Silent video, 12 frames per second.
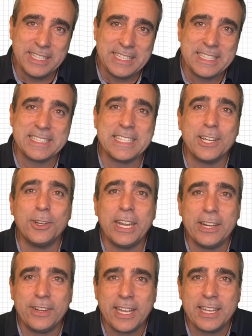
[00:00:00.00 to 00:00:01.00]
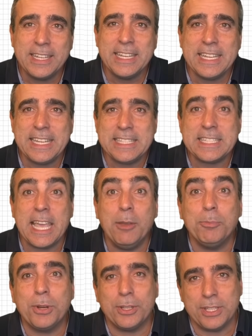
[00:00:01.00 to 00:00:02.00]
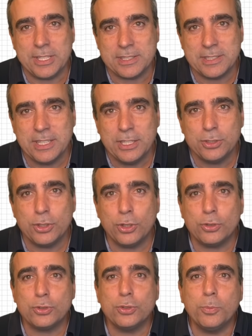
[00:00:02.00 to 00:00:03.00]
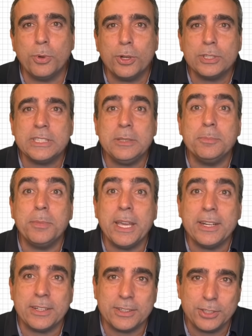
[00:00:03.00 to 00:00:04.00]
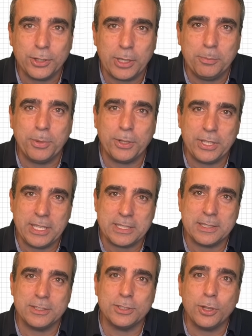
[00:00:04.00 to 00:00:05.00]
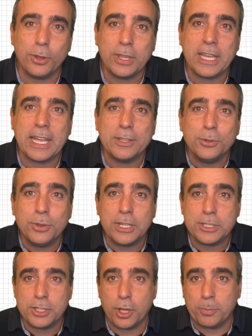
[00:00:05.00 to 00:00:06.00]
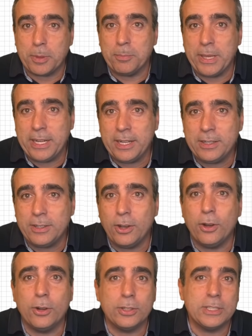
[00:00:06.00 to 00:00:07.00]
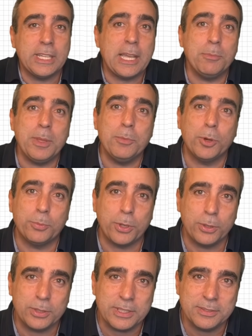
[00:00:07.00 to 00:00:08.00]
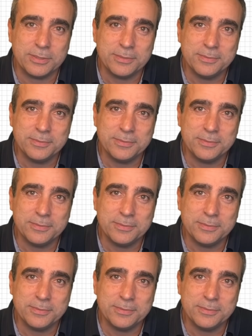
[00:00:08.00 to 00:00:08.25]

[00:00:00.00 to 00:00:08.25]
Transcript: The second area is employees. So supporting better your employees so they can do their job better or they can be more productive.